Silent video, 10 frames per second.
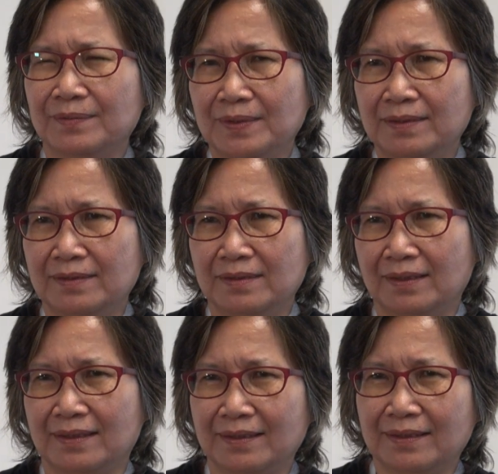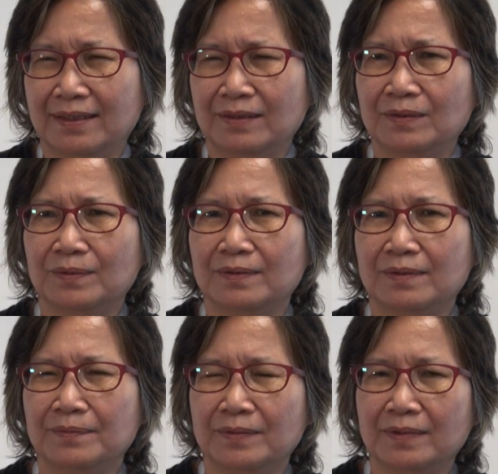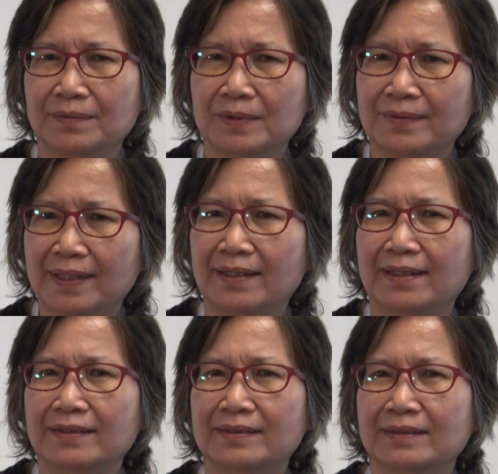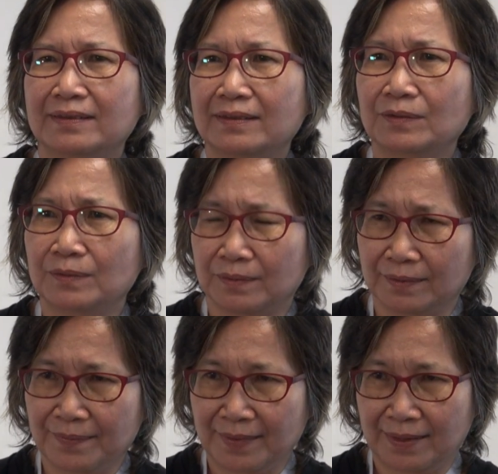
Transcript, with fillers: which is trying to provide answers to